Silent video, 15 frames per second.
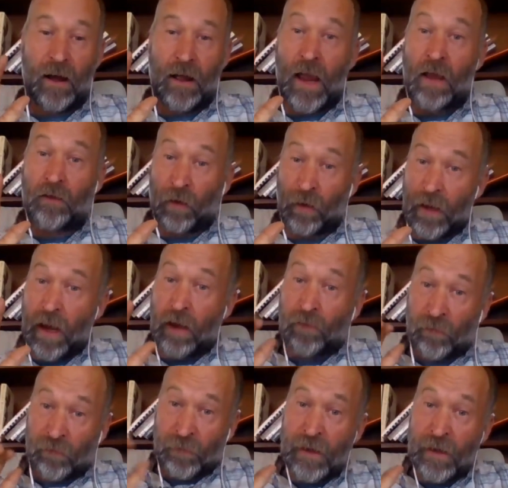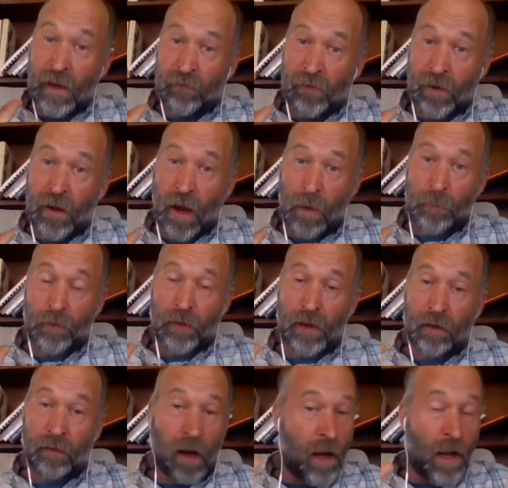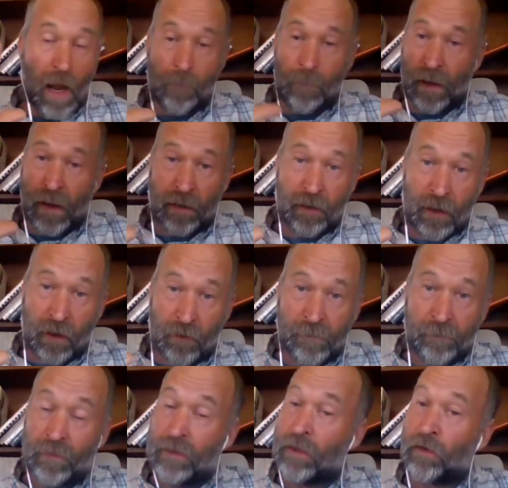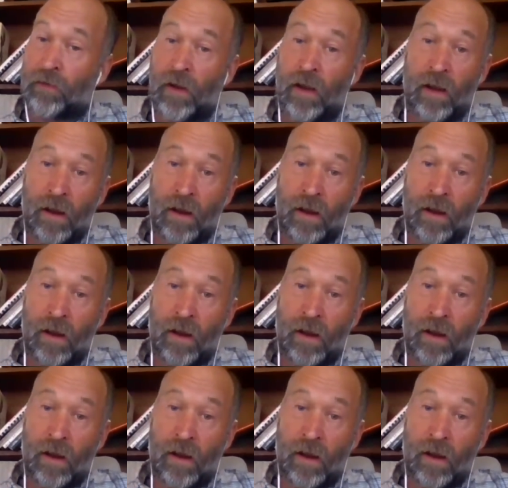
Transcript: As a, as a CSA operator, and I've been at it now 15 years,